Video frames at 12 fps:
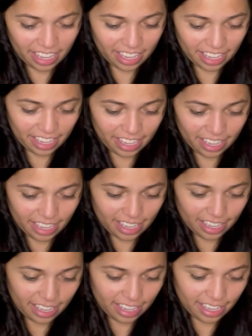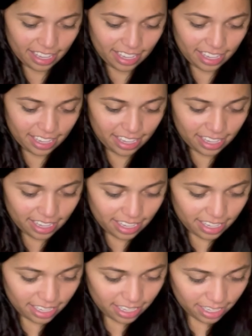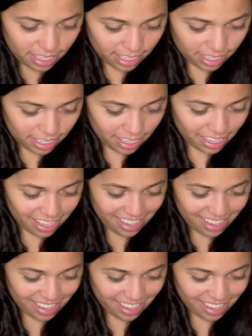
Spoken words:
Nothing is said.